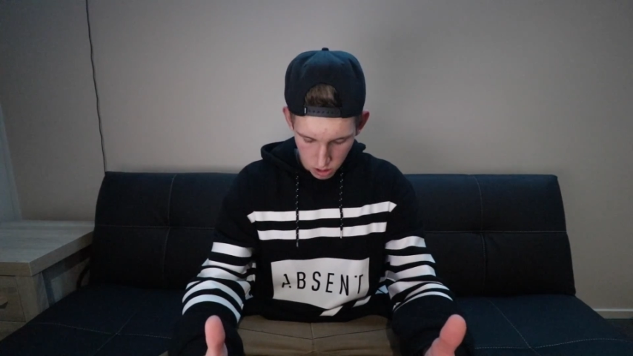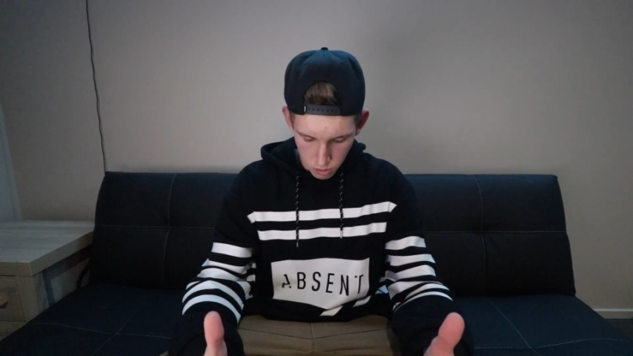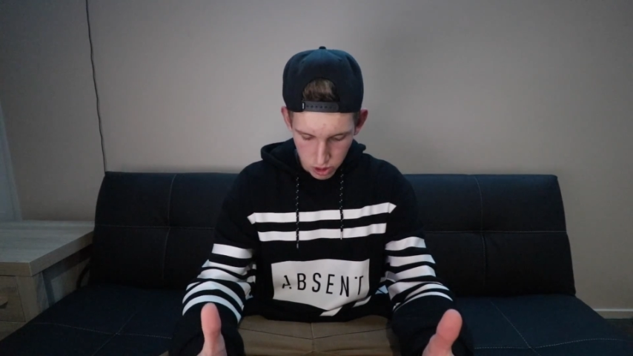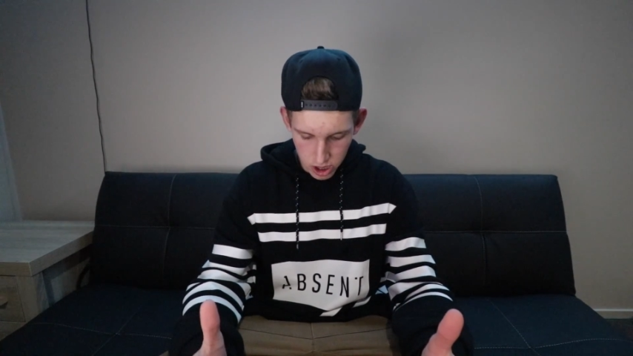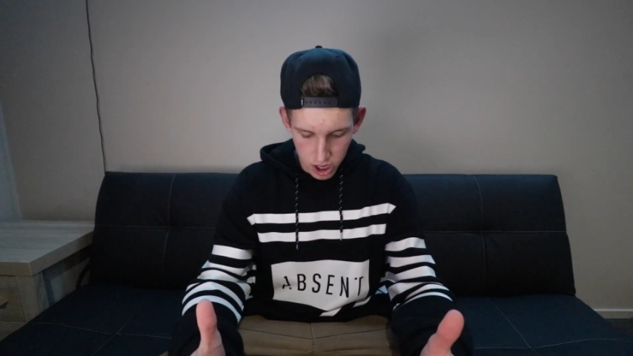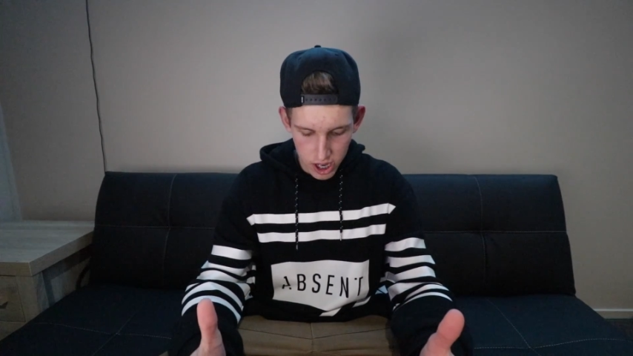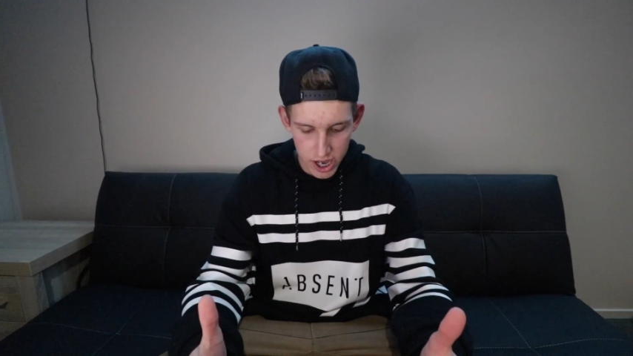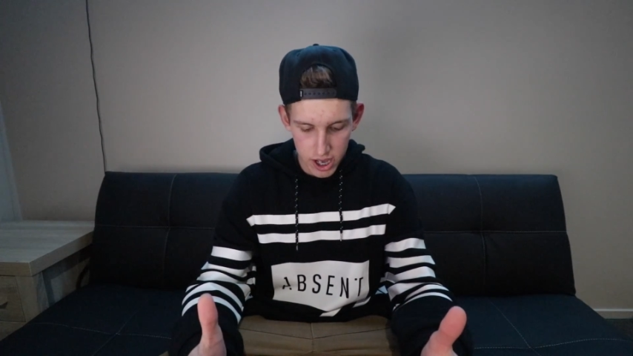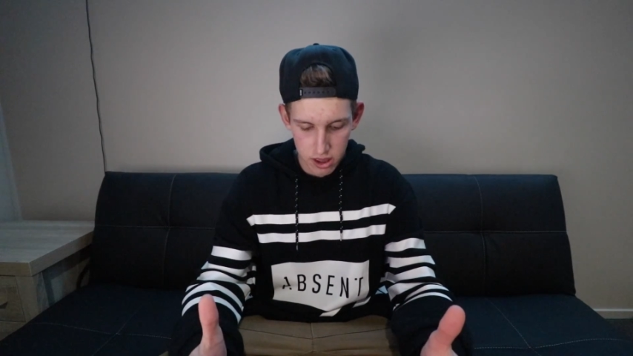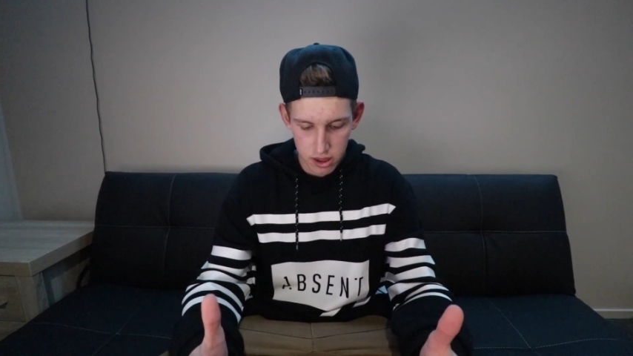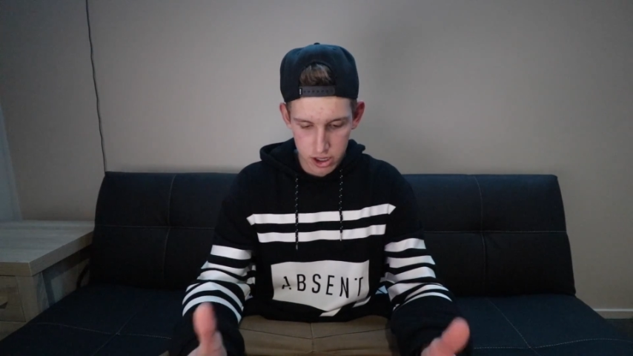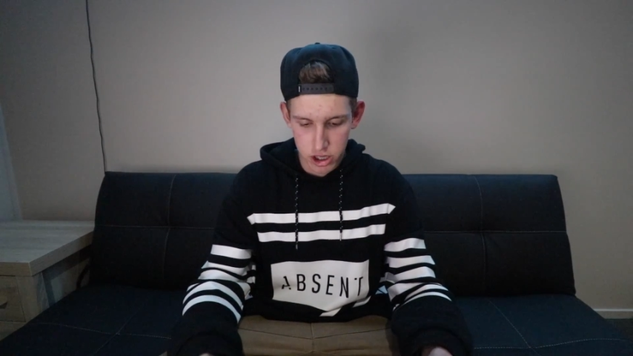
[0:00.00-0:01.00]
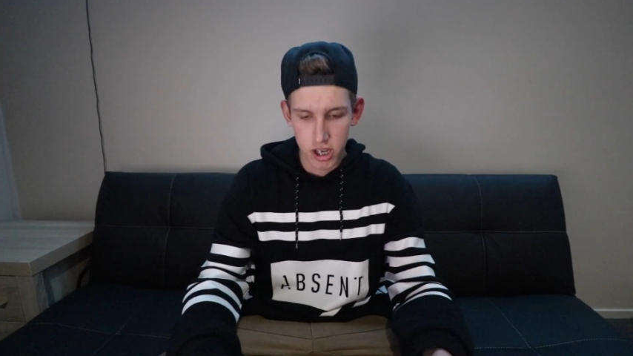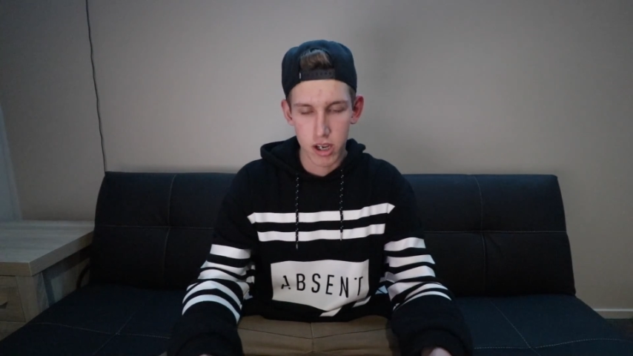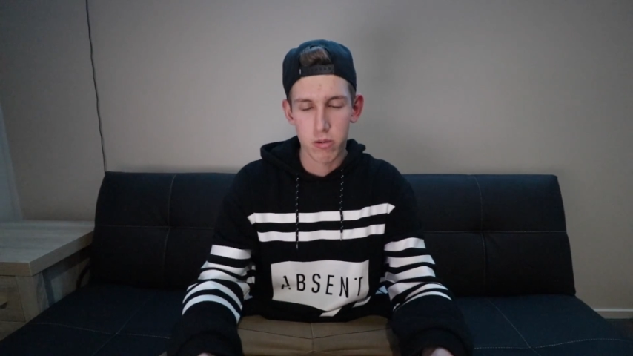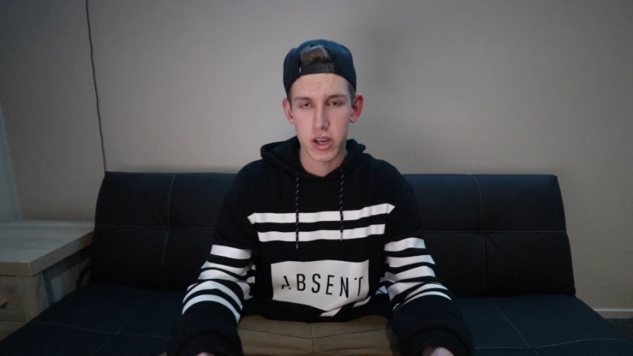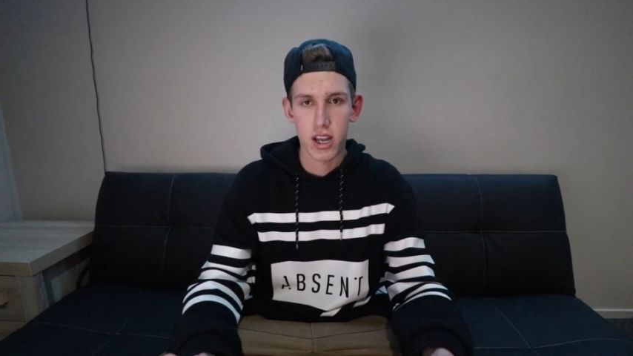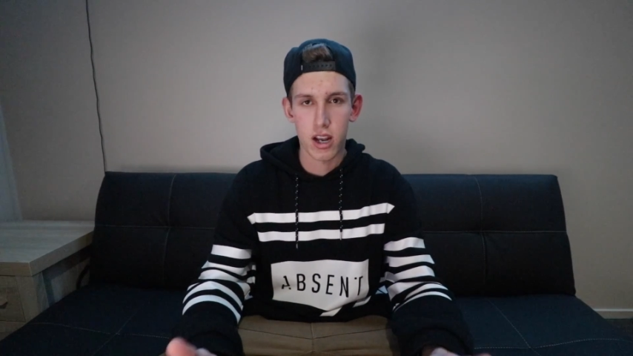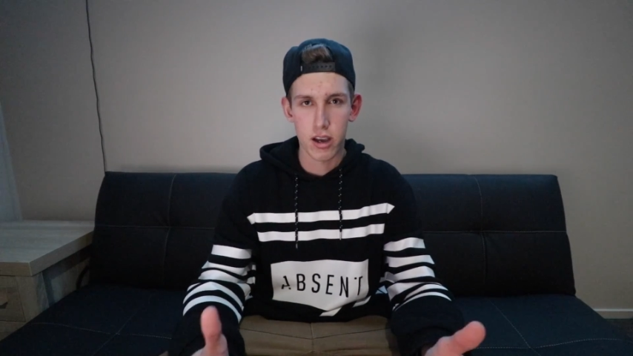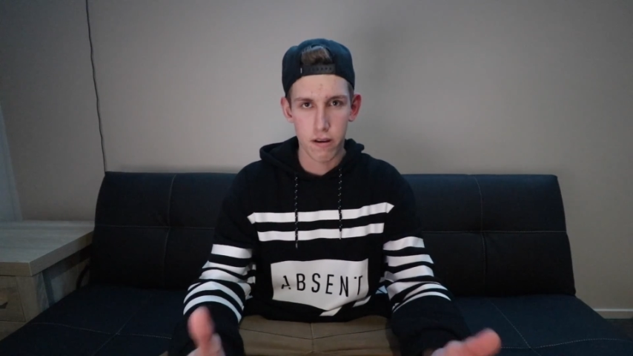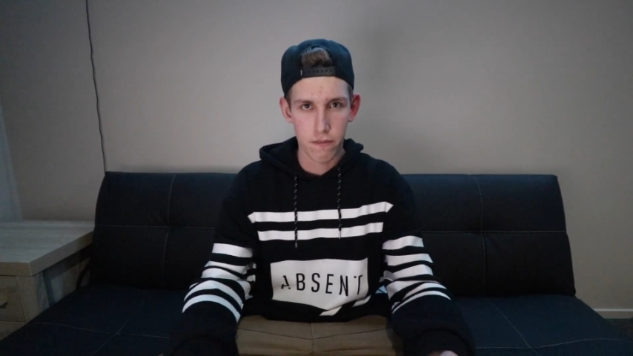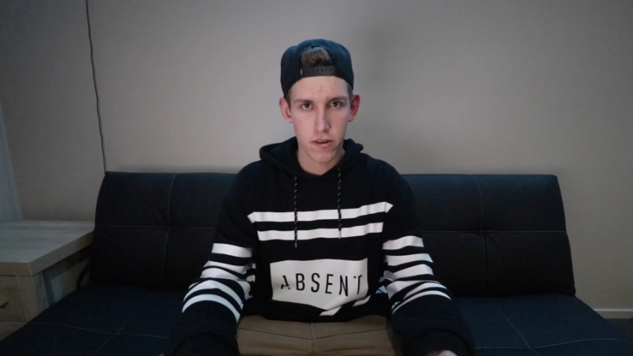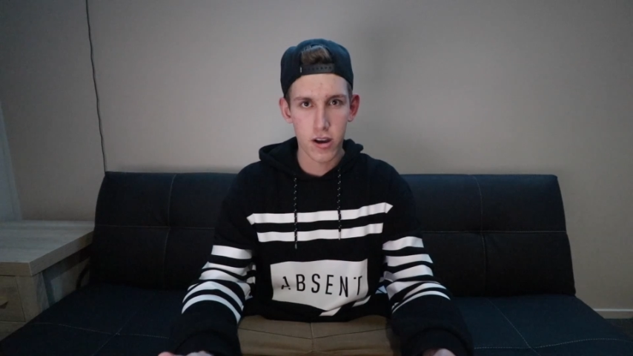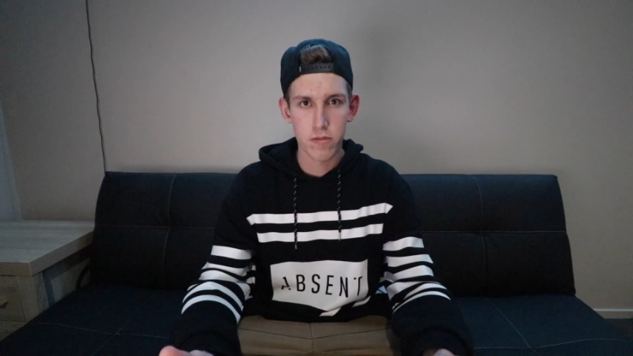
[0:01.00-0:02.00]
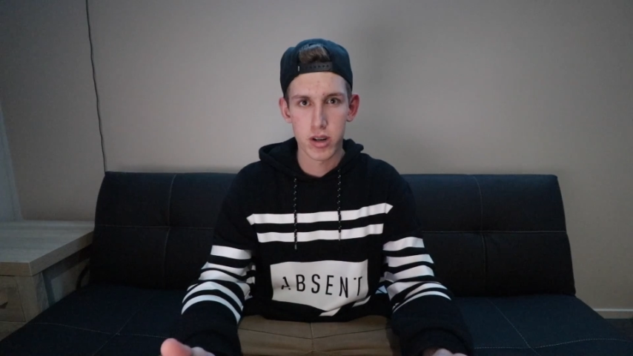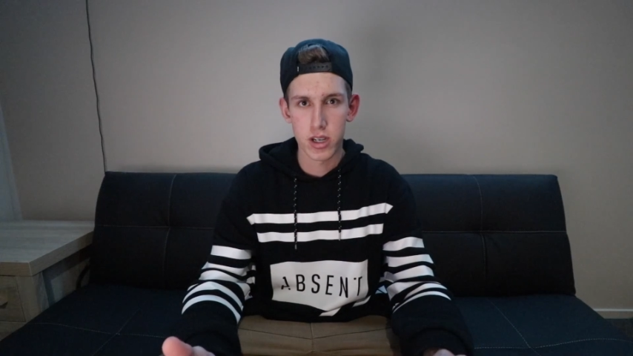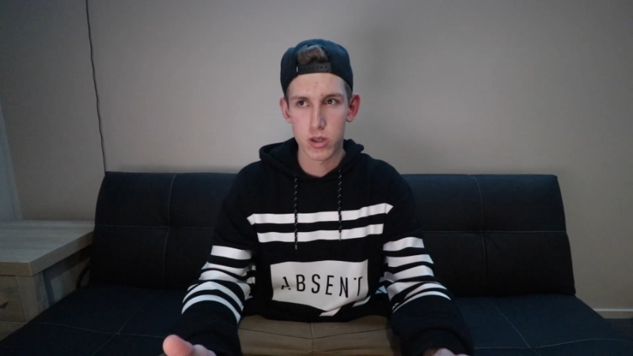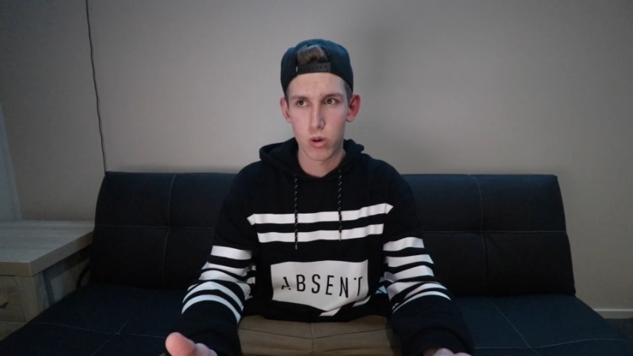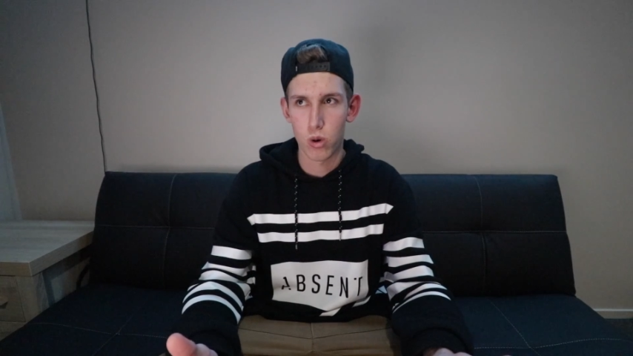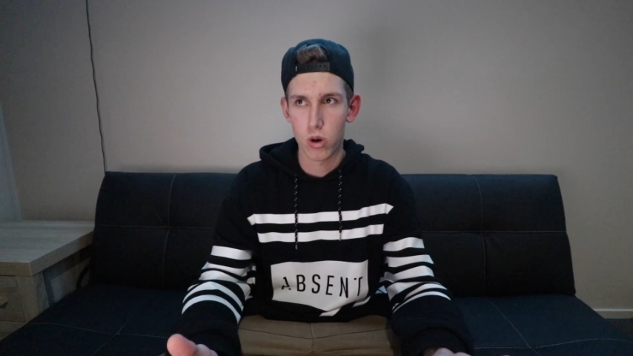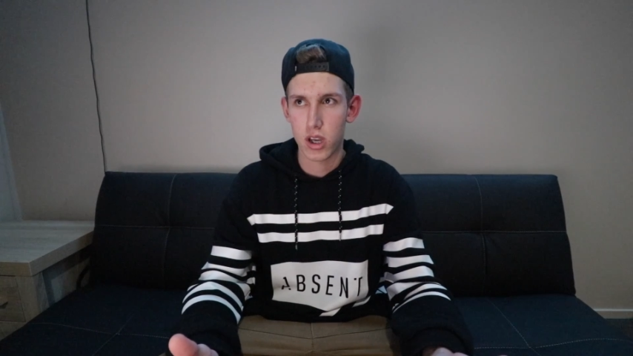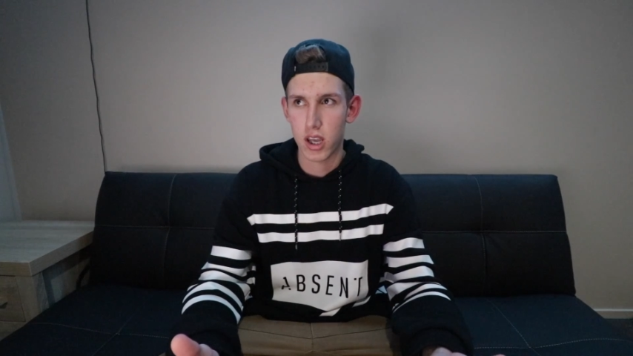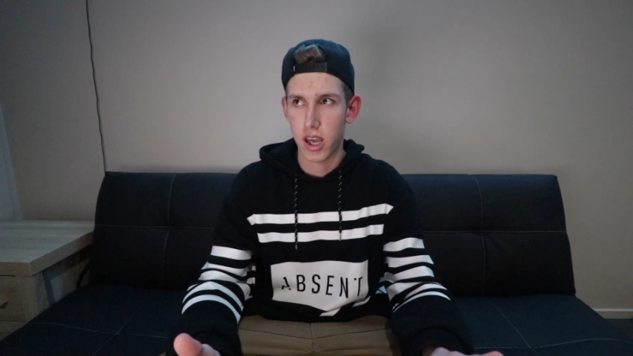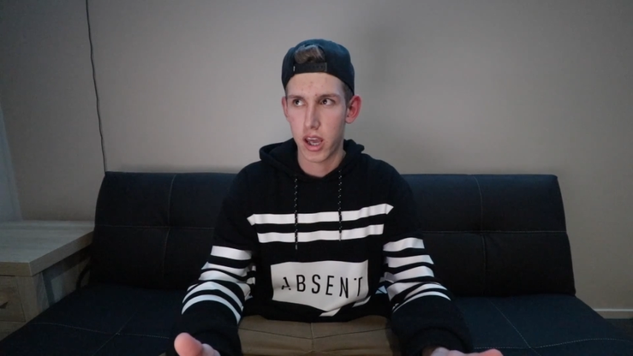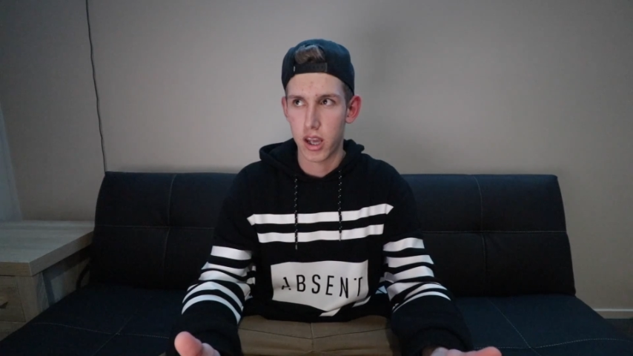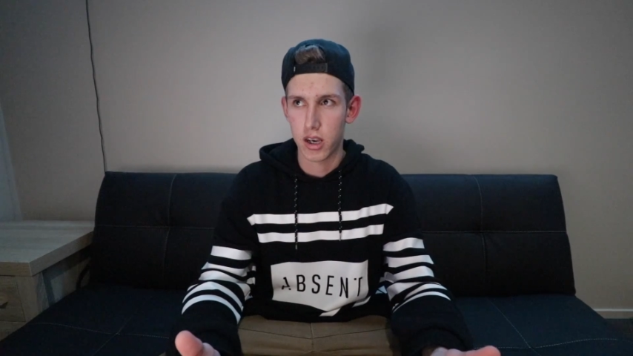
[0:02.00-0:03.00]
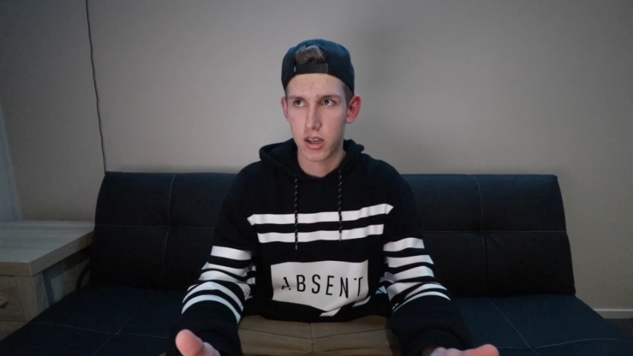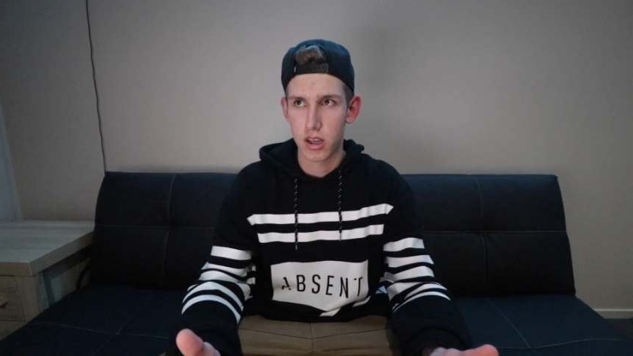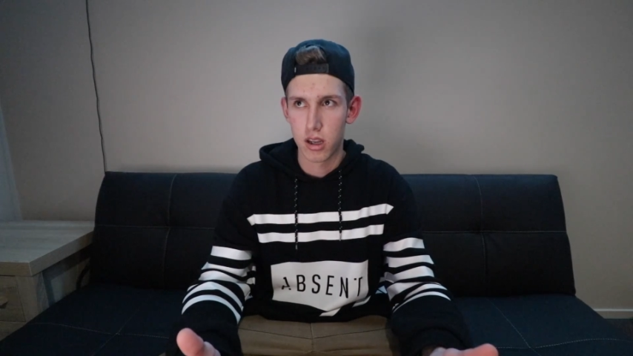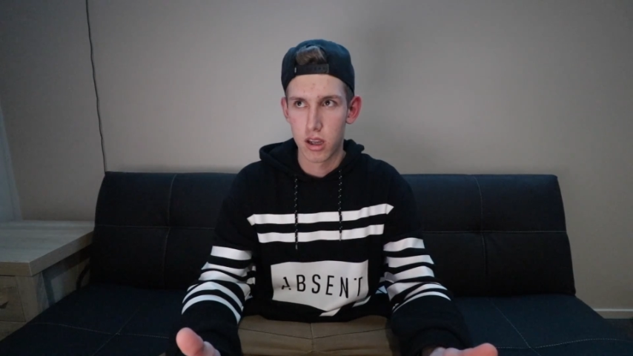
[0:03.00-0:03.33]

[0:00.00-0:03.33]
when I had the chick, we had like a 5-minute talk, and